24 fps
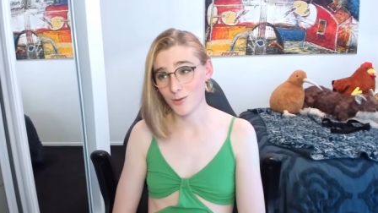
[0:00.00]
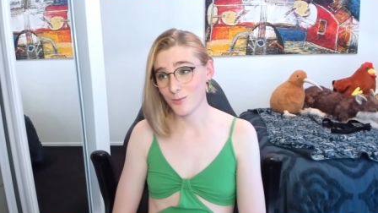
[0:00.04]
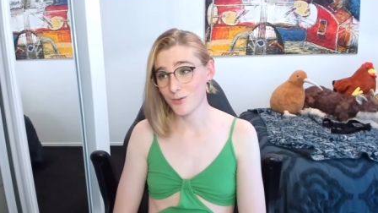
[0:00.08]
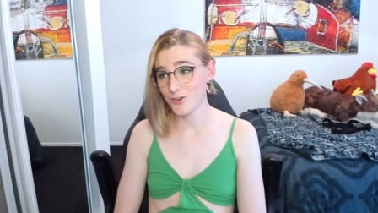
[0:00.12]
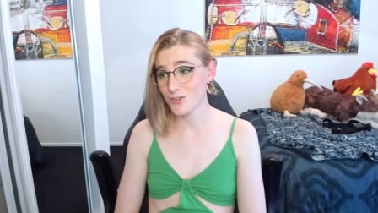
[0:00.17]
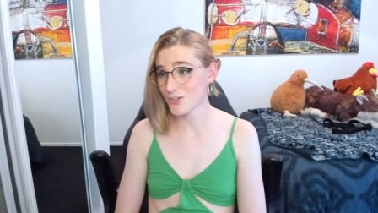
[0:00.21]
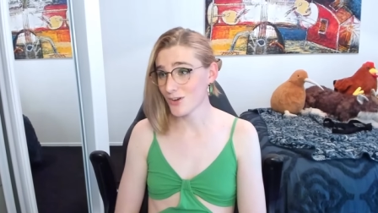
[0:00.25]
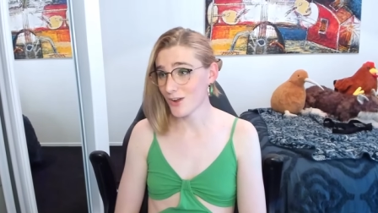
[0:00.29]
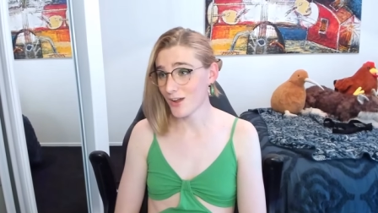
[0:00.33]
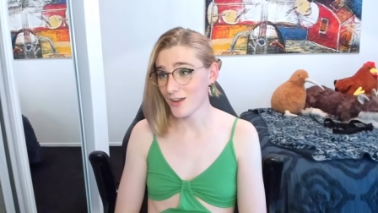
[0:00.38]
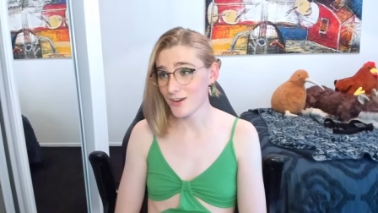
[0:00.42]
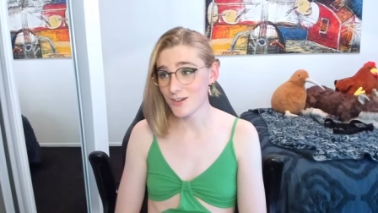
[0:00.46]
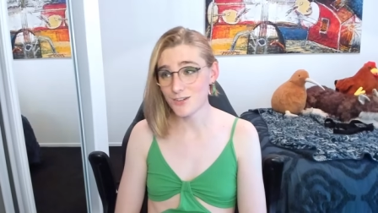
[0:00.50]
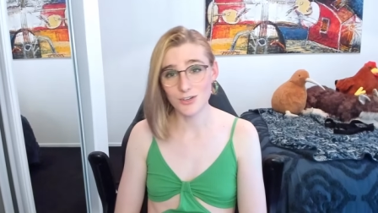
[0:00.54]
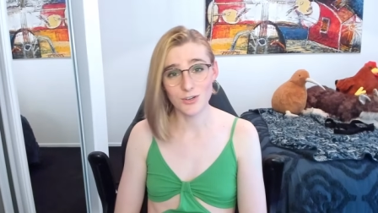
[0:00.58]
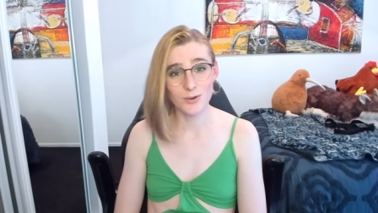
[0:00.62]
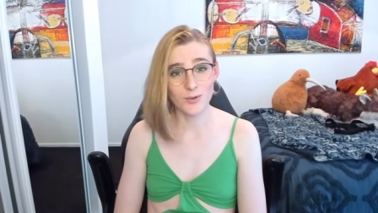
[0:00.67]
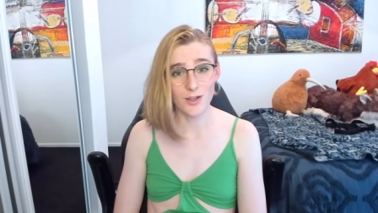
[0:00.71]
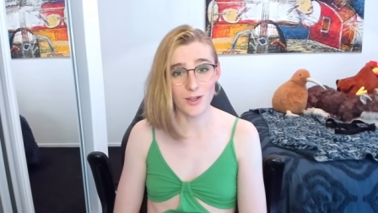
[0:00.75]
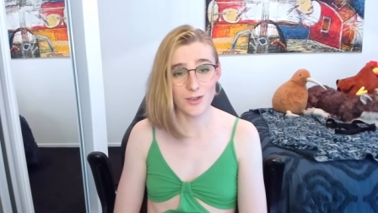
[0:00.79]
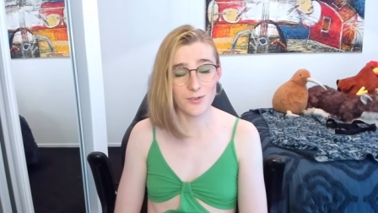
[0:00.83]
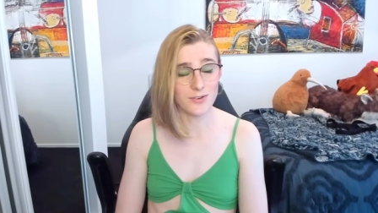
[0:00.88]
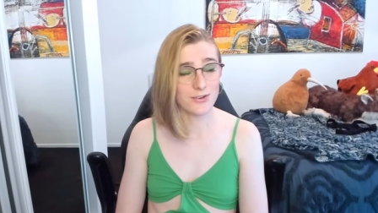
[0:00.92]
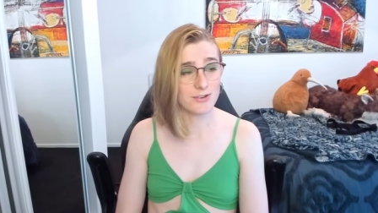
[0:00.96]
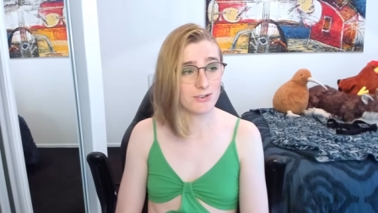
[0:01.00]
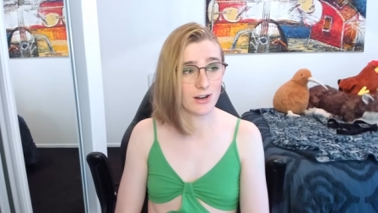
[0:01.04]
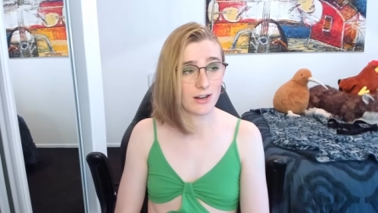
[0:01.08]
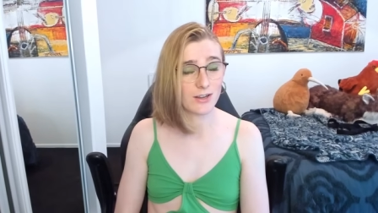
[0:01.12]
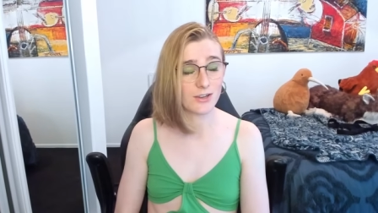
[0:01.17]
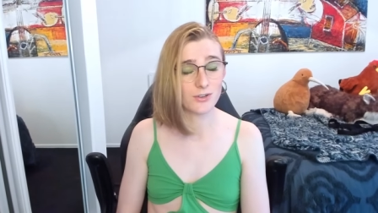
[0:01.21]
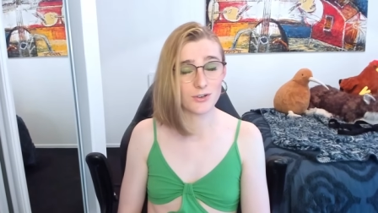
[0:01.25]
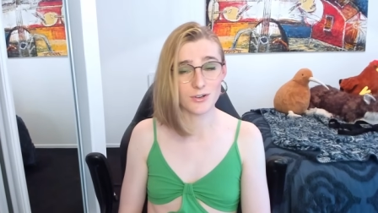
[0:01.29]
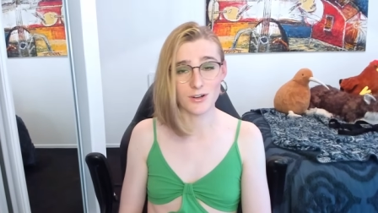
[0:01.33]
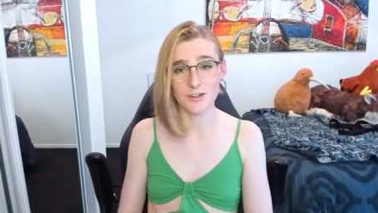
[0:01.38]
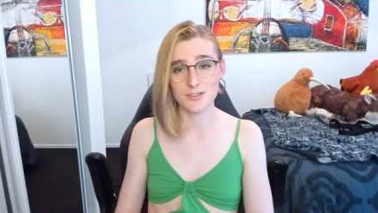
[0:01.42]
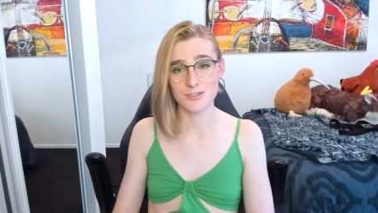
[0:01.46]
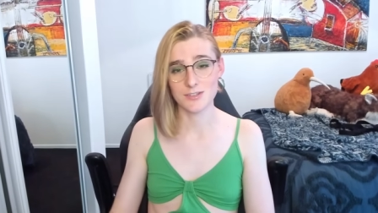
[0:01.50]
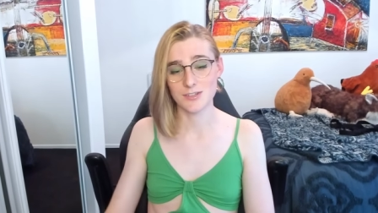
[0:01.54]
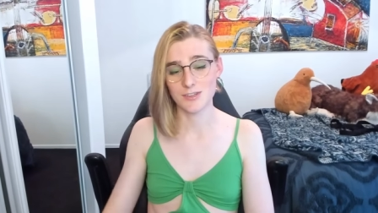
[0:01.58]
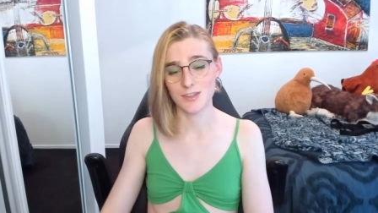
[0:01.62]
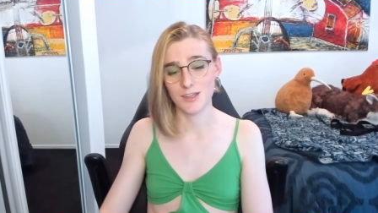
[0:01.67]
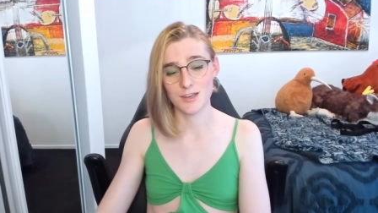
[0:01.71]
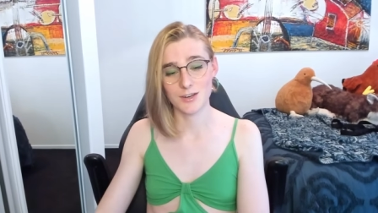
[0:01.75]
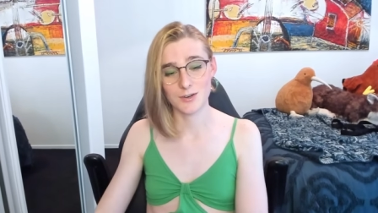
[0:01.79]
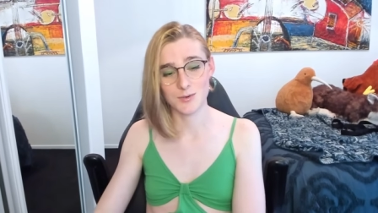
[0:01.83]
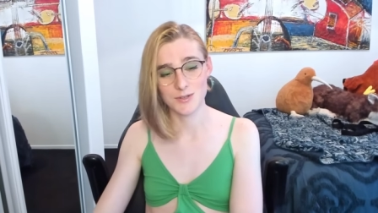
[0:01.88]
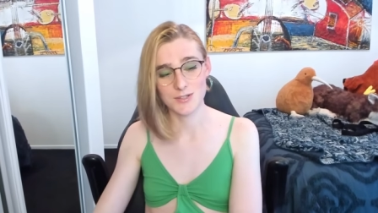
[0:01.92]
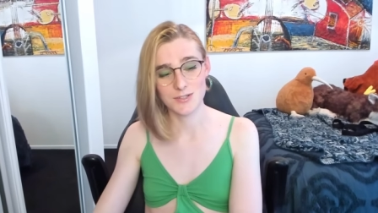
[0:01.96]
wish I knew. I wish I could answer
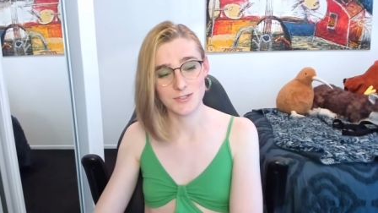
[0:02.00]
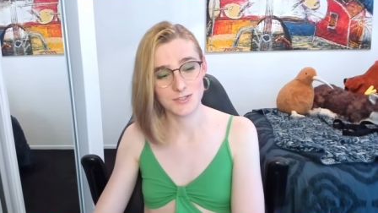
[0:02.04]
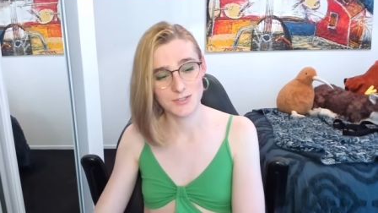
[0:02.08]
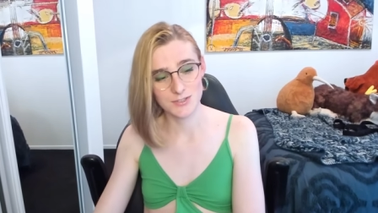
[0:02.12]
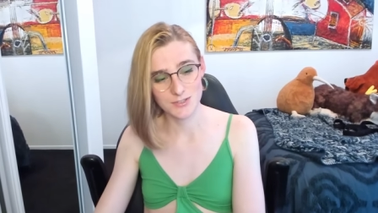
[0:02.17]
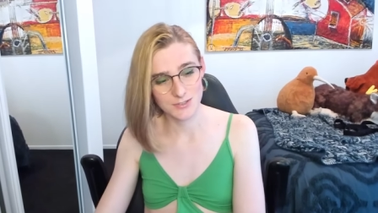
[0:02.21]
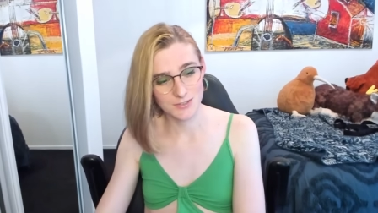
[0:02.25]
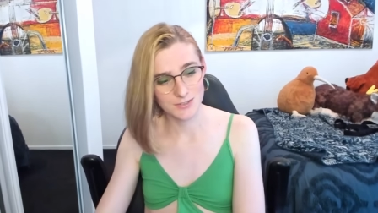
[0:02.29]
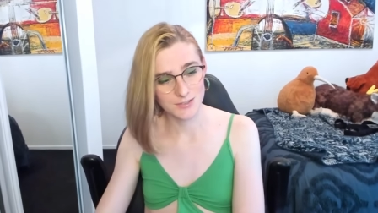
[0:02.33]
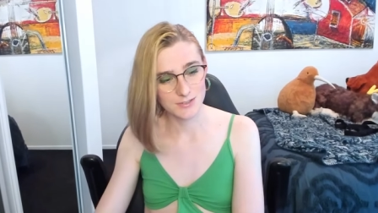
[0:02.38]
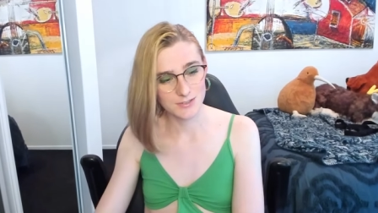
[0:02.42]
that question.